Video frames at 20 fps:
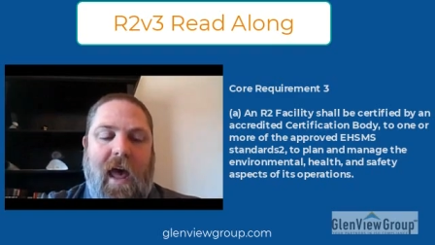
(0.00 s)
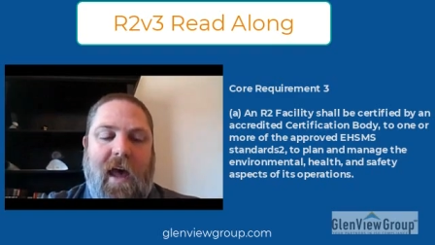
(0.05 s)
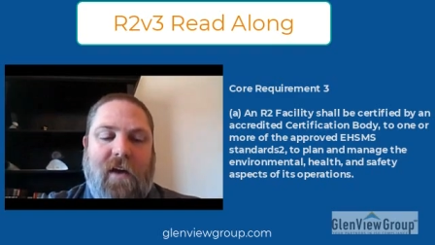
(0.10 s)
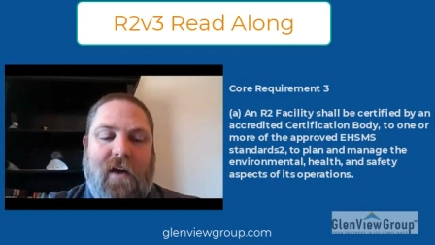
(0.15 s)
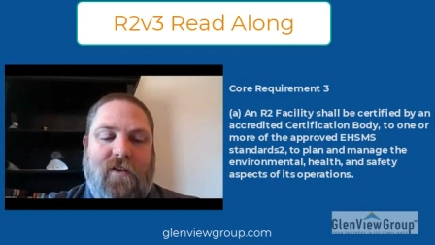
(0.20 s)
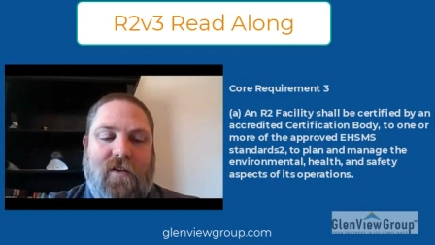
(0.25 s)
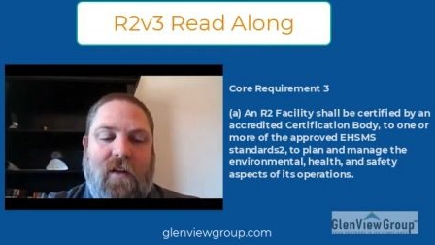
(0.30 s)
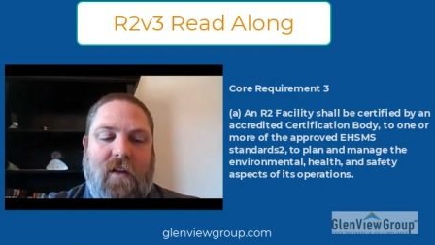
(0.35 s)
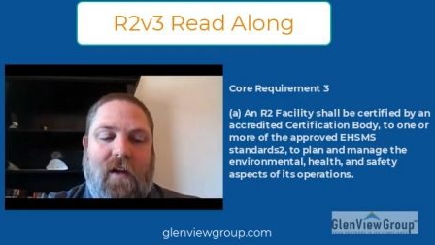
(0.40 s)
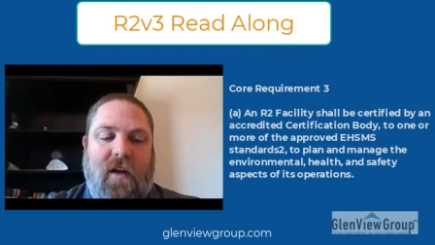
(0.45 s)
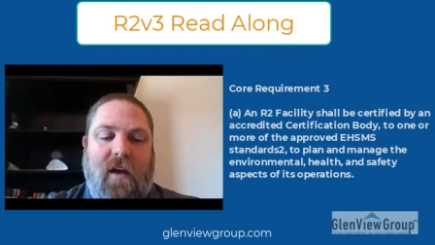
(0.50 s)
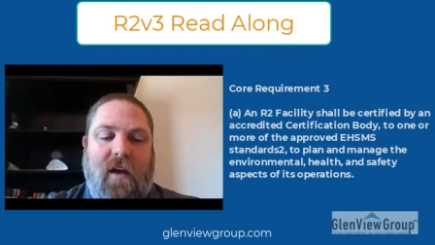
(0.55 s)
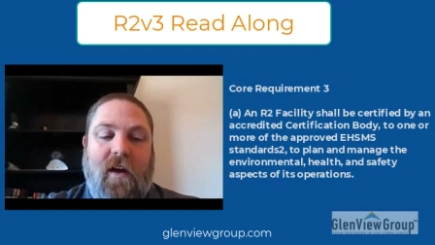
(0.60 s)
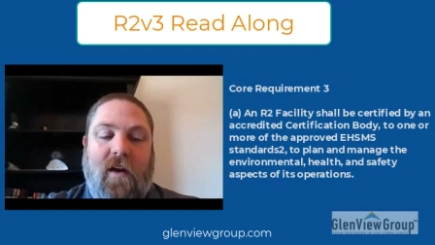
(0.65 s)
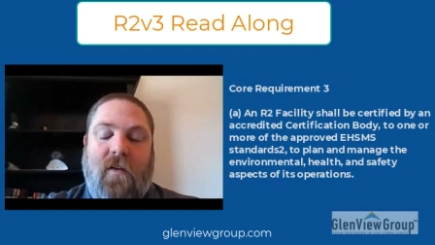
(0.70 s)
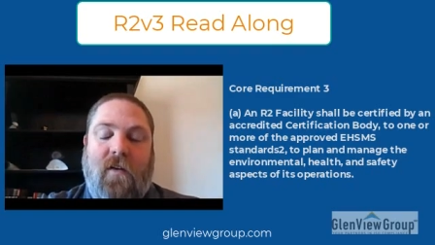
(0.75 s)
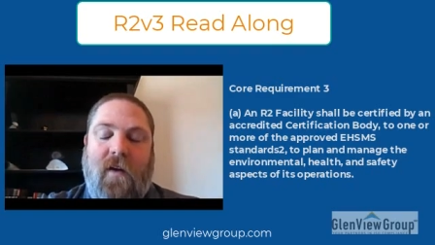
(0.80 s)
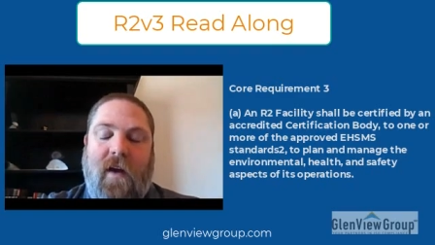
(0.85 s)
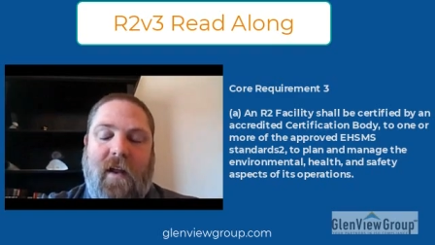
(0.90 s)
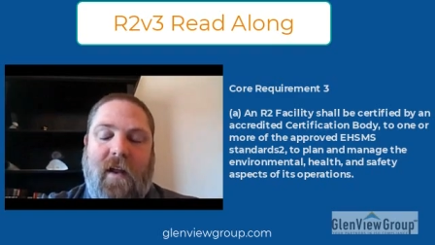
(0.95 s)
actually
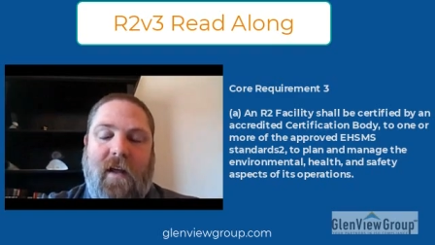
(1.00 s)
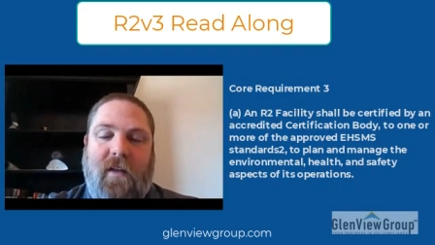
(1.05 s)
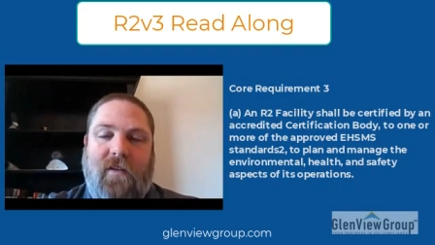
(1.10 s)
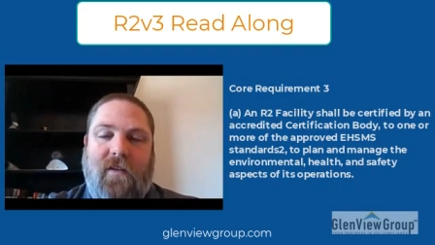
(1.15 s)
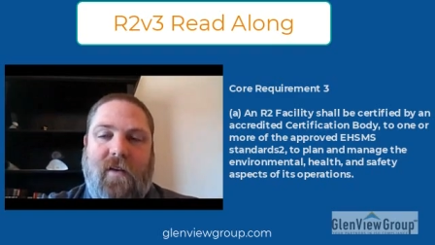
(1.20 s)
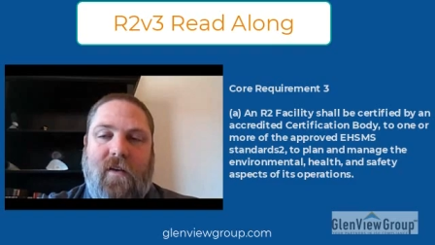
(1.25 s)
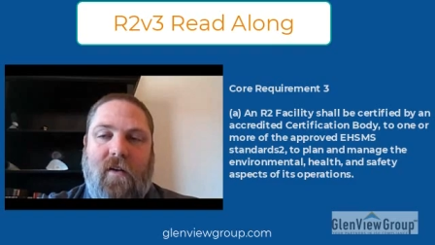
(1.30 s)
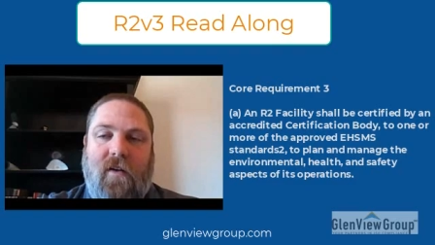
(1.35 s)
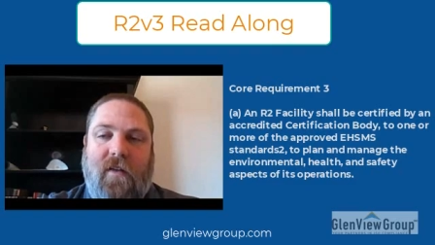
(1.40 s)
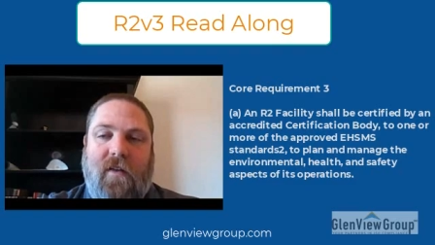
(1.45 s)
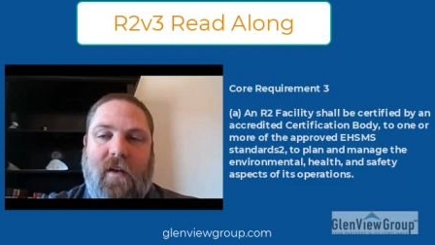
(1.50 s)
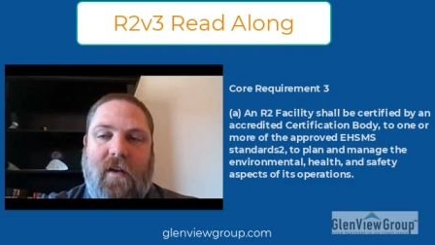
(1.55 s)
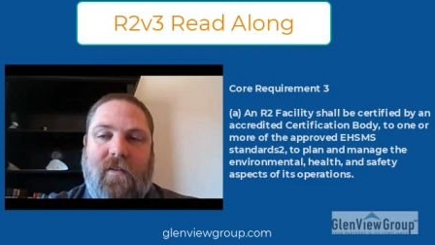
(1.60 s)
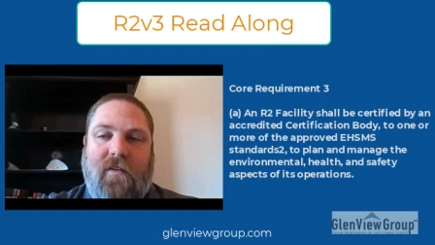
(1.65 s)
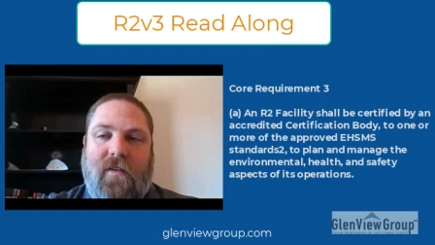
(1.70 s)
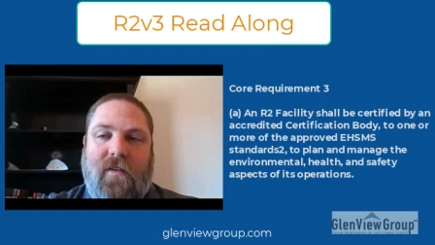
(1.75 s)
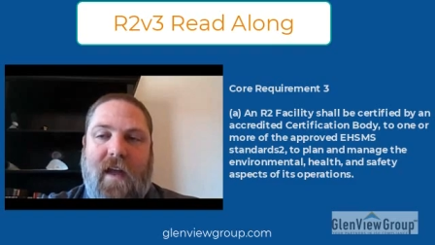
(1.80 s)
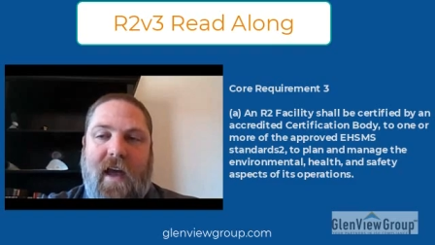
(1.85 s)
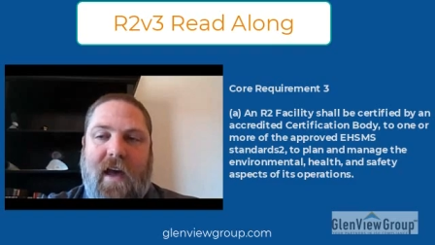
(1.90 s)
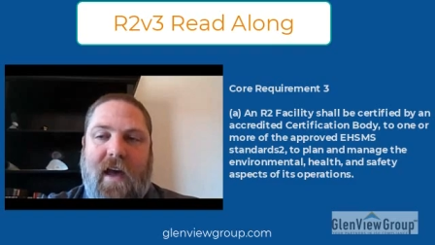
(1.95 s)
accredits all
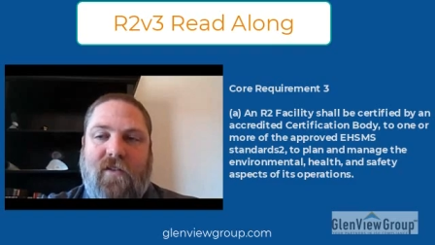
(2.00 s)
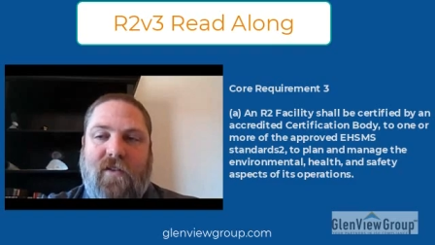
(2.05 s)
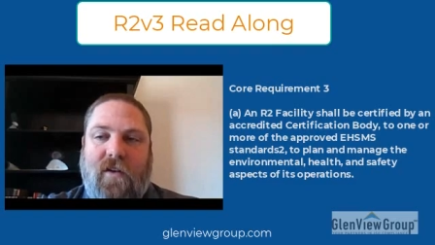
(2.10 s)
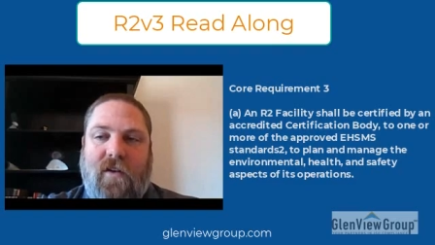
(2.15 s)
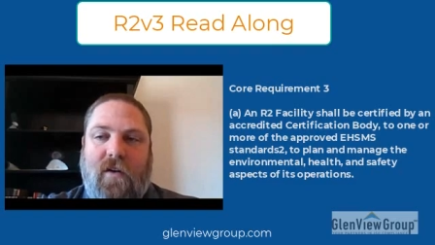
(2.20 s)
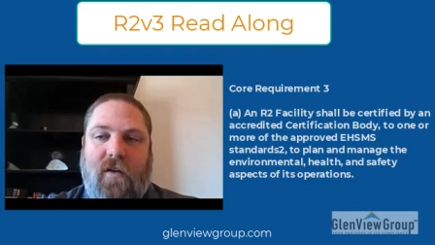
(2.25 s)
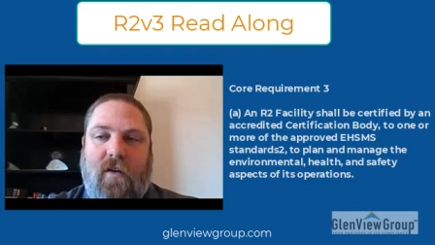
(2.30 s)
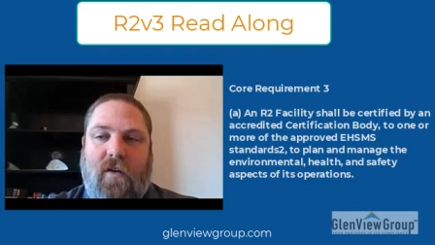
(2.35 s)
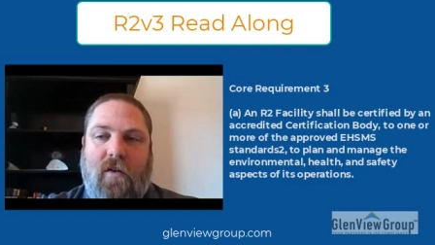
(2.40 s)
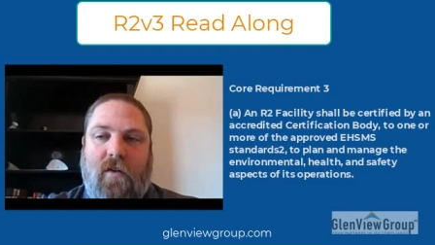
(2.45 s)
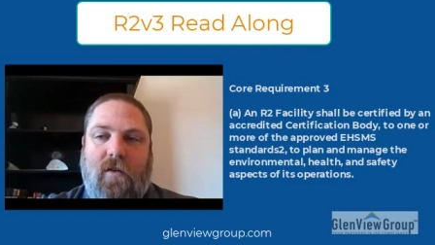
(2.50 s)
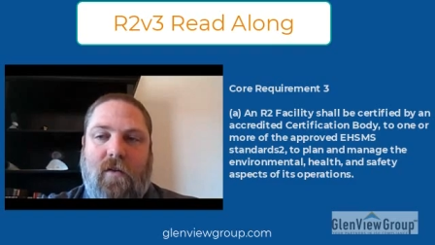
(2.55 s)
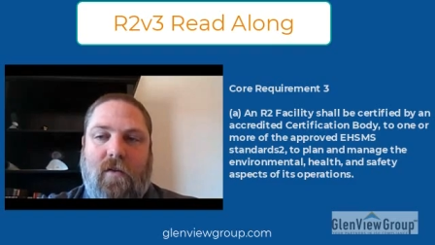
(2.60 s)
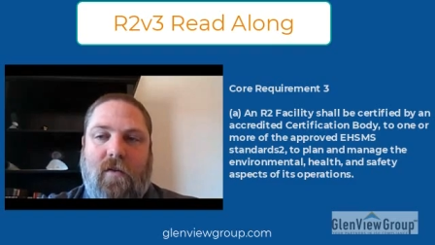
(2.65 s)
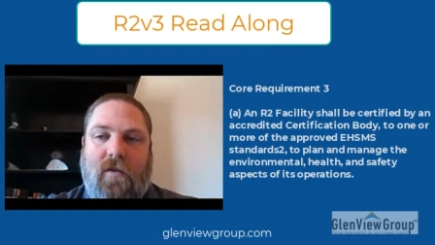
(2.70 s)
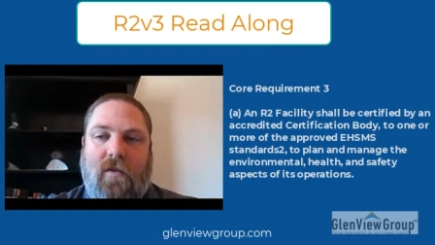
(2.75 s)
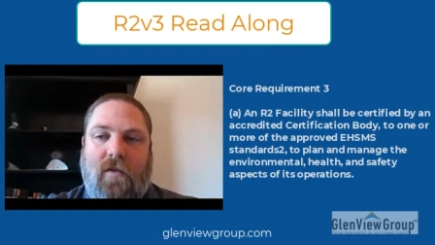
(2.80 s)
these national